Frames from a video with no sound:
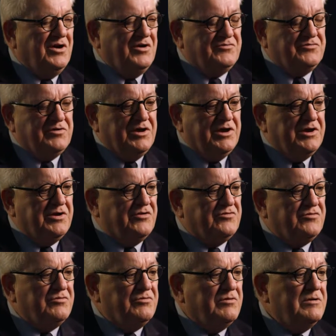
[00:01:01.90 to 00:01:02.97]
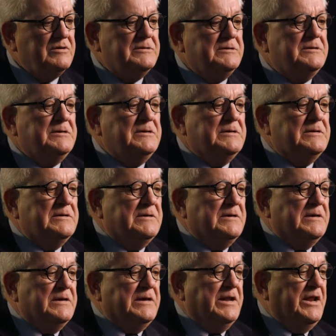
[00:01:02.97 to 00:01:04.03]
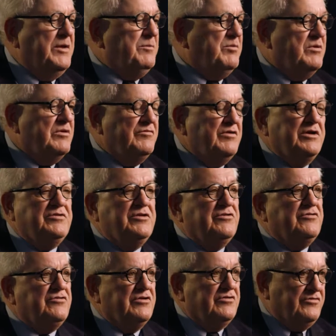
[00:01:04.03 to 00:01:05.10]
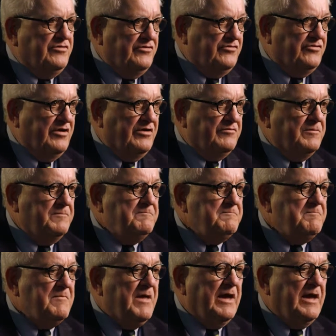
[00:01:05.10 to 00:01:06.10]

Officer Candidate School, in April of 1967.